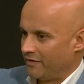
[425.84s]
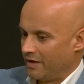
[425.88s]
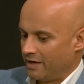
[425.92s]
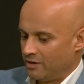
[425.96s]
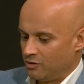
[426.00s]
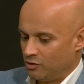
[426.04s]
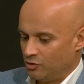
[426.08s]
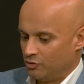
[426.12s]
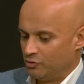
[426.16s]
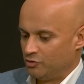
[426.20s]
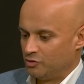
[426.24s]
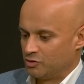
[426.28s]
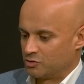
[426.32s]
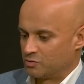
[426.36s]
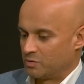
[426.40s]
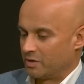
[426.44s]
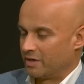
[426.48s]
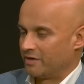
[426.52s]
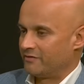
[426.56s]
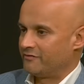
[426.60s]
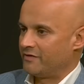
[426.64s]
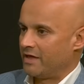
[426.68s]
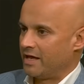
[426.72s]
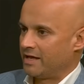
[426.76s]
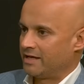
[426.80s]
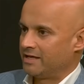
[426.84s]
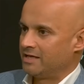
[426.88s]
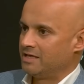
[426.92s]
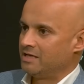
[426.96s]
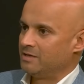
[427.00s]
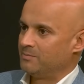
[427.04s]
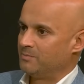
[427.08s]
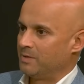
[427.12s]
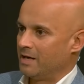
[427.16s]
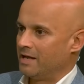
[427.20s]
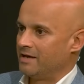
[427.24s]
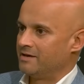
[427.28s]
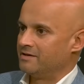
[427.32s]
they lose one of their
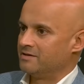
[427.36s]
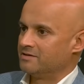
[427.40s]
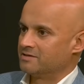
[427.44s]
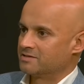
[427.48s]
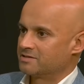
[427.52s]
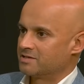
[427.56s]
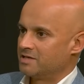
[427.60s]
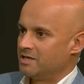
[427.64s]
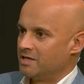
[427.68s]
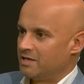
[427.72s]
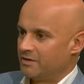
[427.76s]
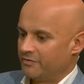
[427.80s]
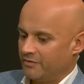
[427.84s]
key players,